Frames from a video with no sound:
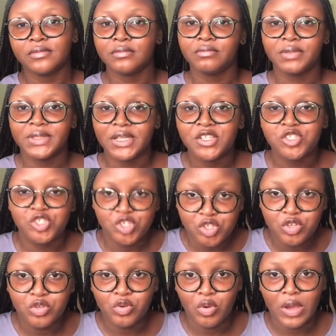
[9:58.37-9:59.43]
But then, do you
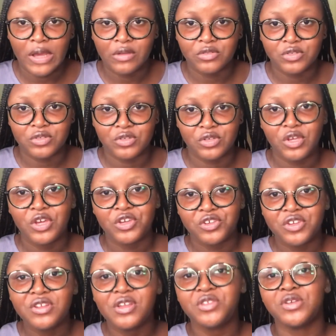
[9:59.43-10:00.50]
know how to? You
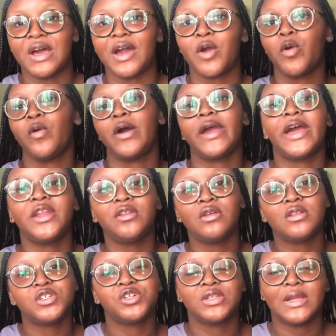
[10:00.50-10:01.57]
need to acquire
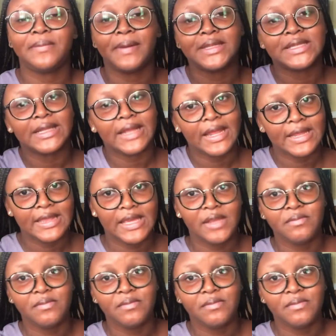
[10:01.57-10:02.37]
knowledge on that particular thing